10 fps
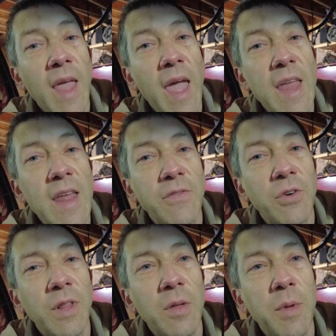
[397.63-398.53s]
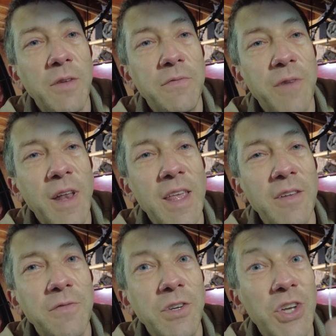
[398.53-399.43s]
And after a little bit of fighting
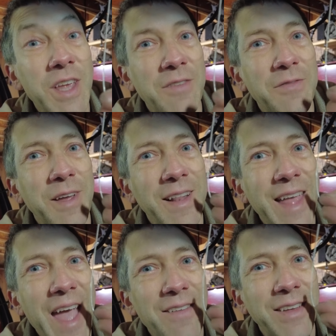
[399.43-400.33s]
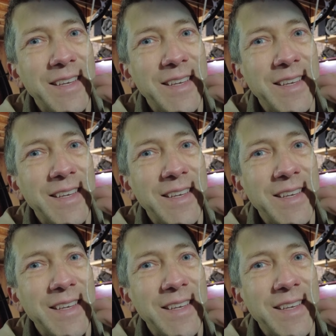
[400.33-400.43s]
and fishing, I finally have it.